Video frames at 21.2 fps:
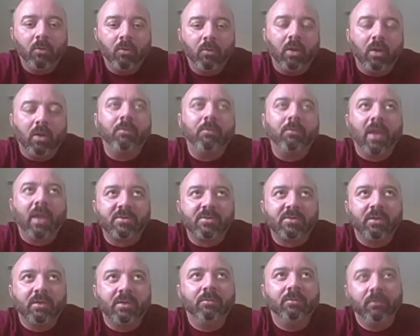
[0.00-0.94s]
actually,
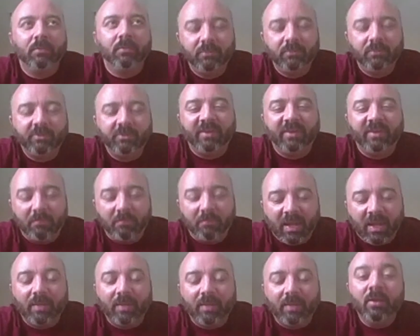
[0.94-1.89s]
step
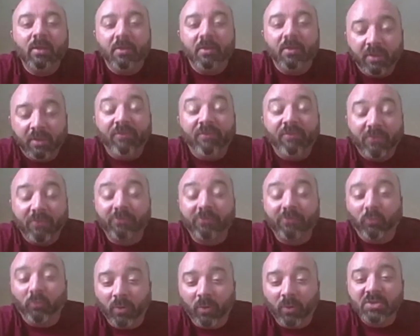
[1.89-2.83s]
back. The first
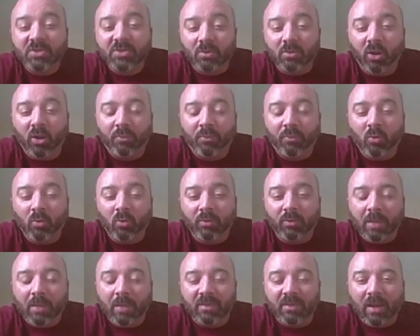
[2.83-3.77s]
original open world
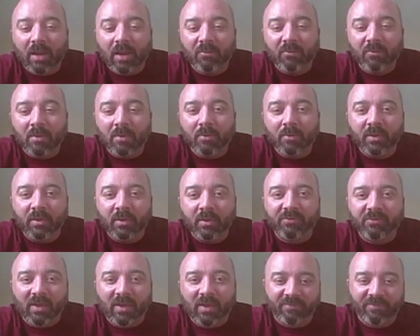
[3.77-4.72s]
gaming that I remember is
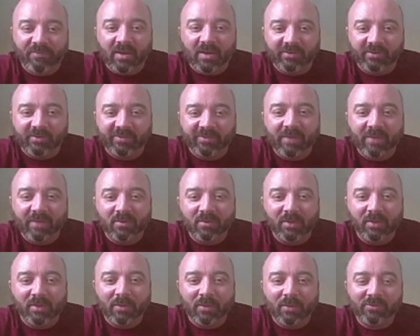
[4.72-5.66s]
Final Fantasy VII,
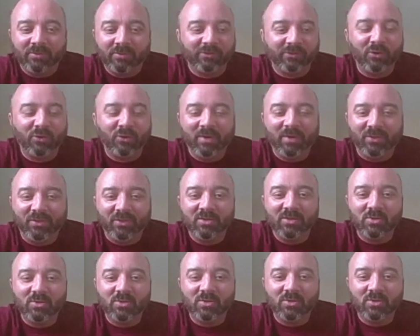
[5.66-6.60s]
but there was just so many
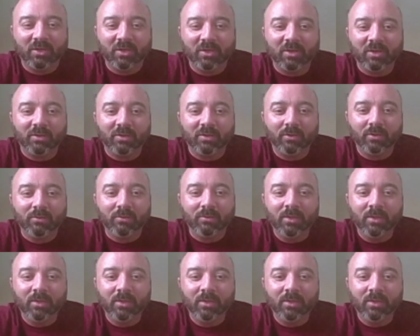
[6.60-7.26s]
things you wanted to do